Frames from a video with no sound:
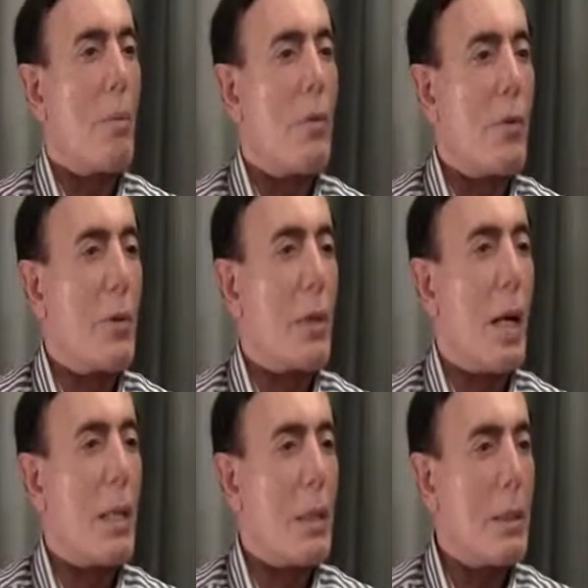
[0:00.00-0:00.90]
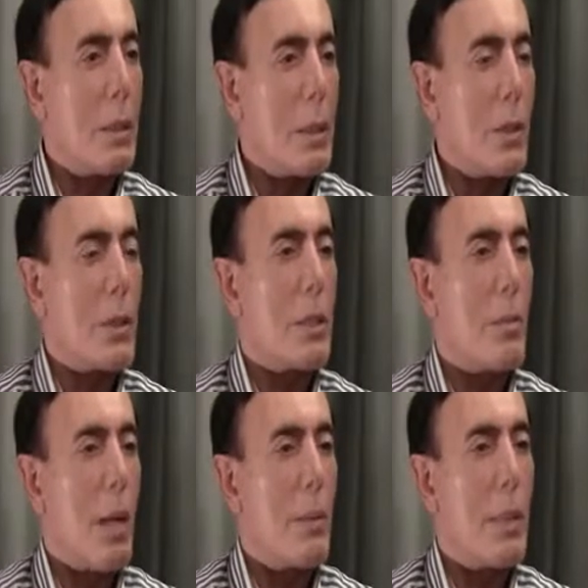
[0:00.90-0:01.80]
before other
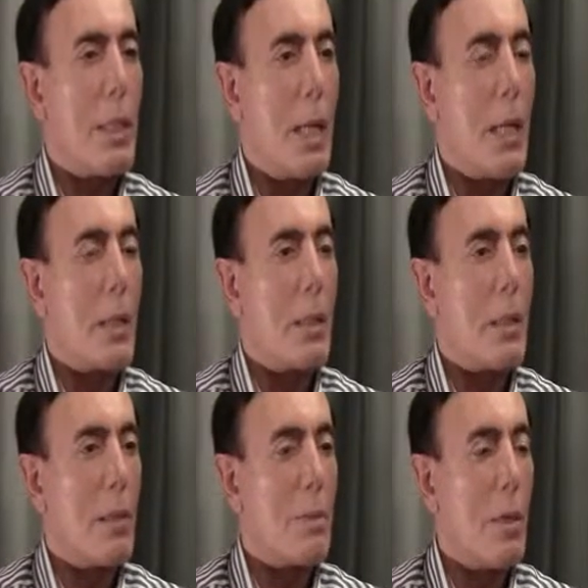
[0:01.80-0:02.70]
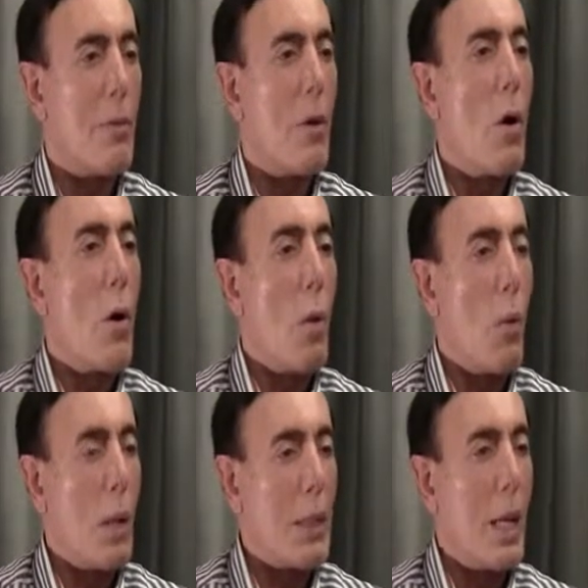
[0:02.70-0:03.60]
decisions might be taken in terms of
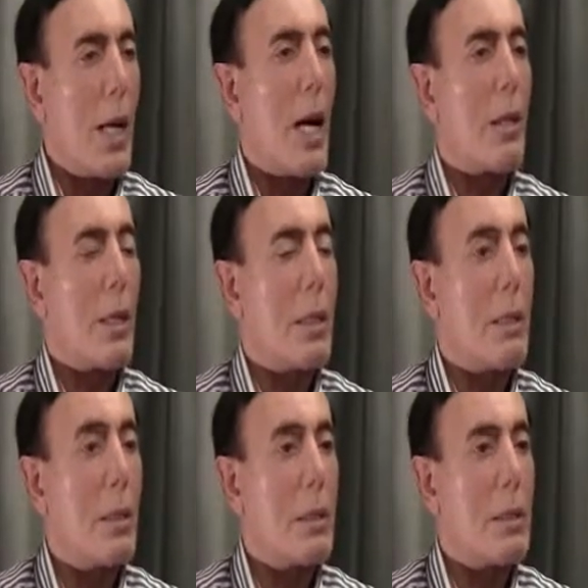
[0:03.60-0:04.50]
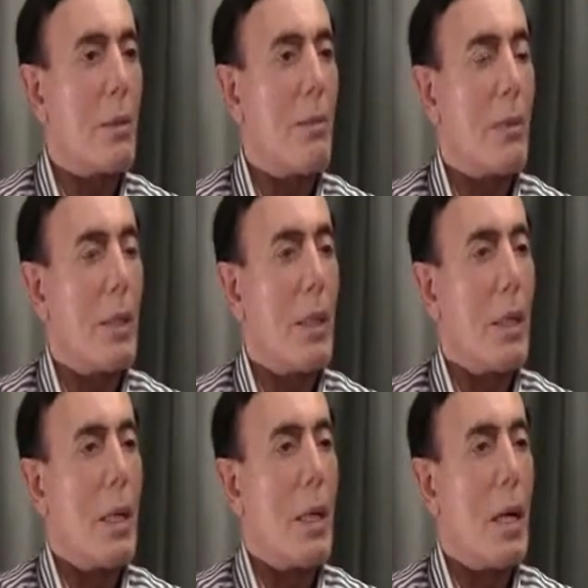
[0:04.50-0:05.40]
what other coercive
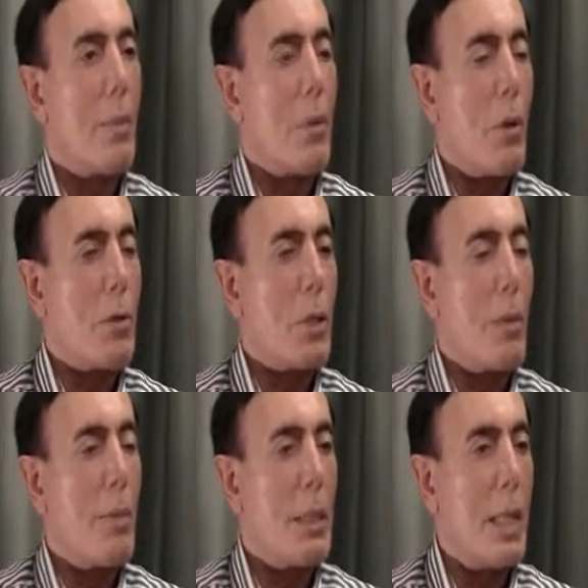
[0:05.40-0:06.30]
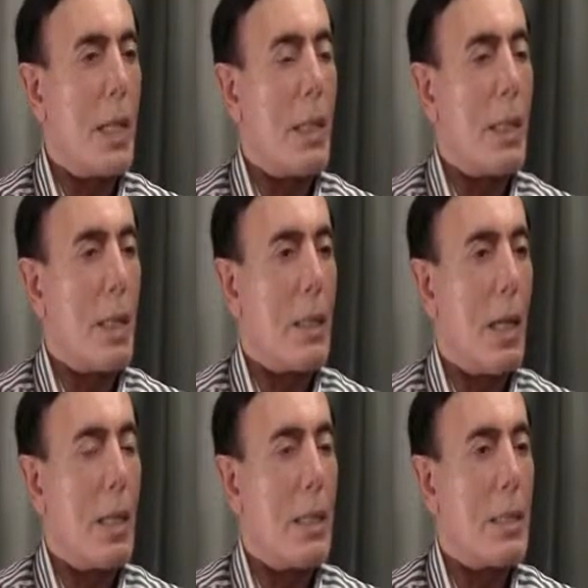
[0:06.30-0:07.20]
approach can be taken
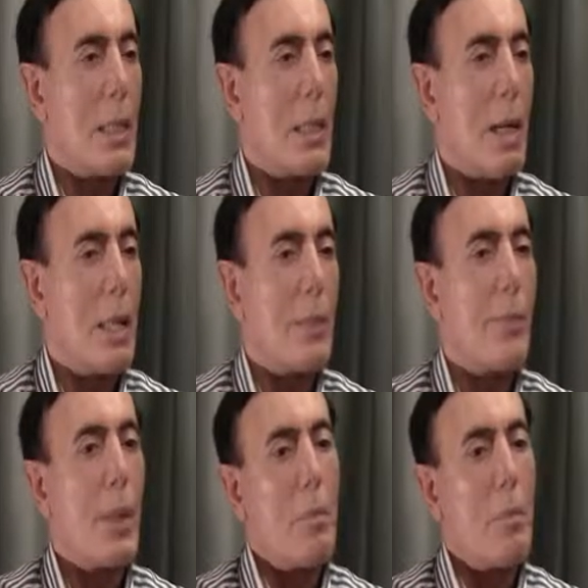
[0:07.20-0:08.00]
against Iran.